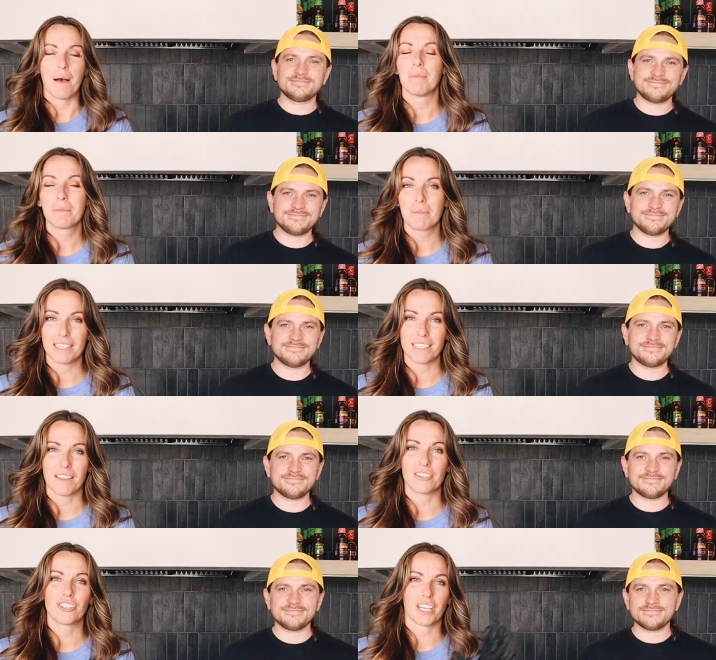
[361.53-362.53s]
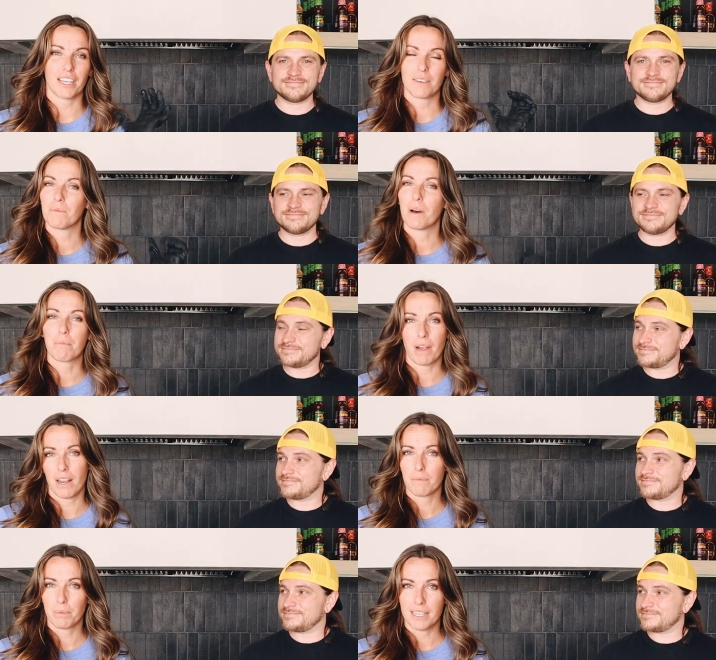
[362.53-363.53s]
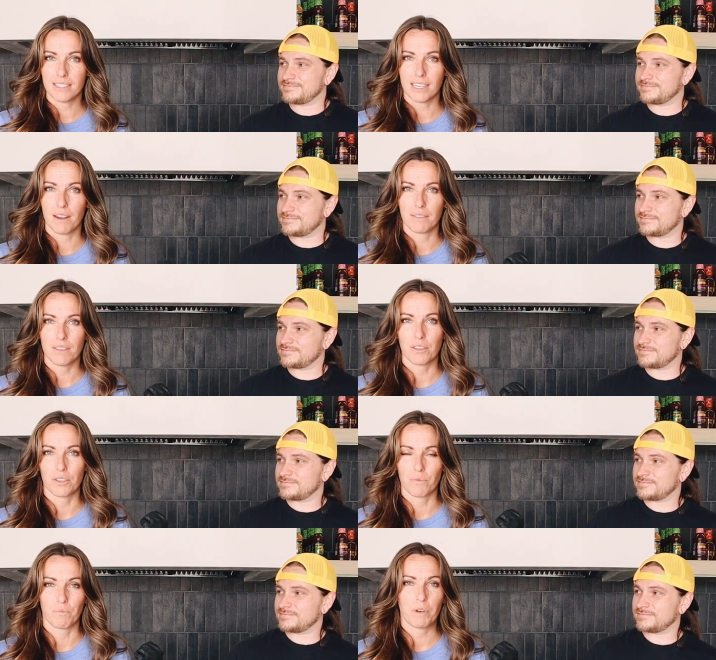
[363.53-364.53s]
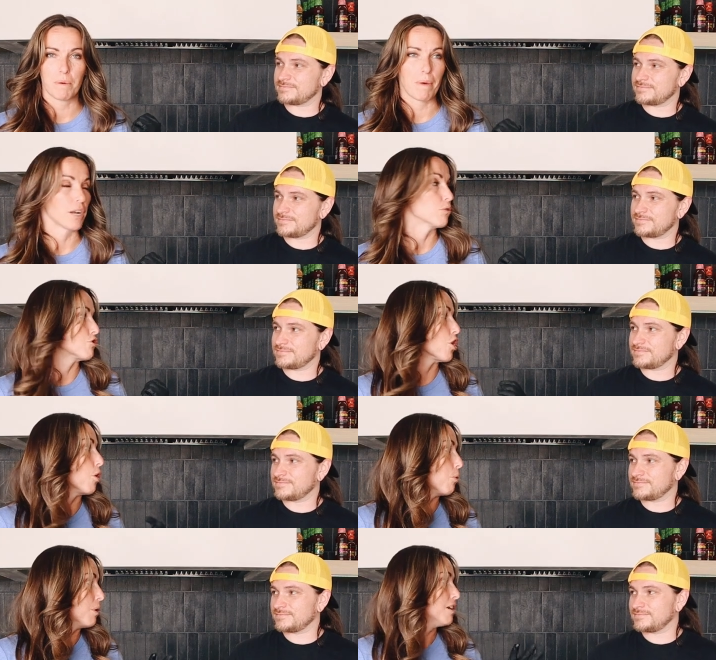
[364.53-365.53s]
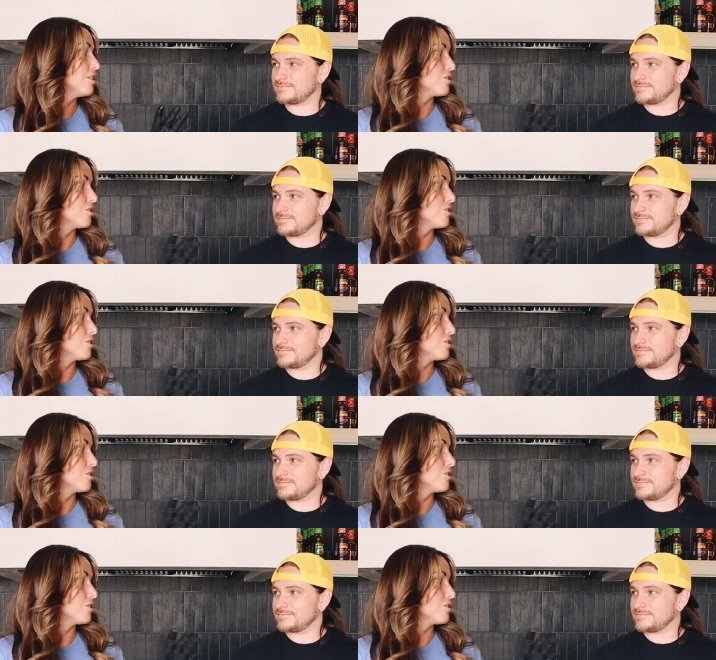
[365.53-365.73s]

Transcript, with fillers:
Speaker 1: I'm gonna break down the chicken while Brandon breaks down the Kamado Joe